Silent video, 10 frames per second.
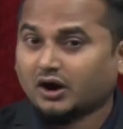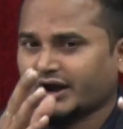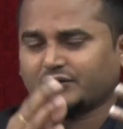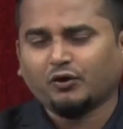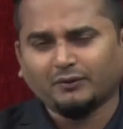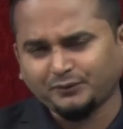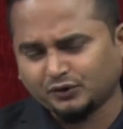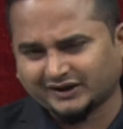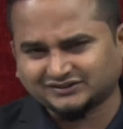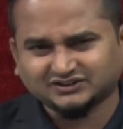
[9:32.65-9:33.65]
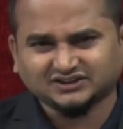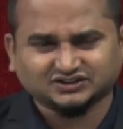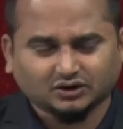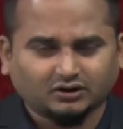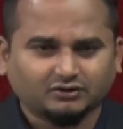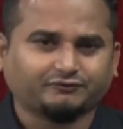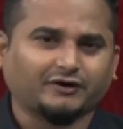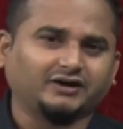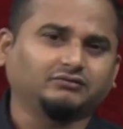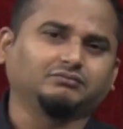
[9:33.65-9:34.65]
I hope you enjoy these all
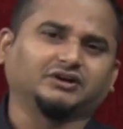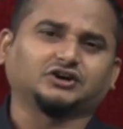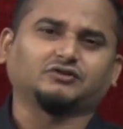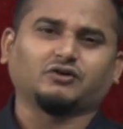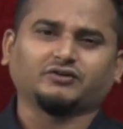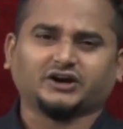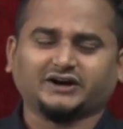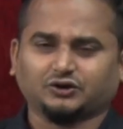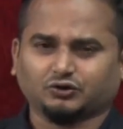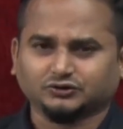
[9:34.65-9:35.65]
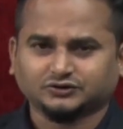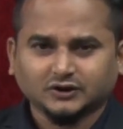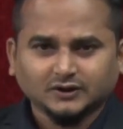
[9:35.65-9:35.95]
5 method overriding rules.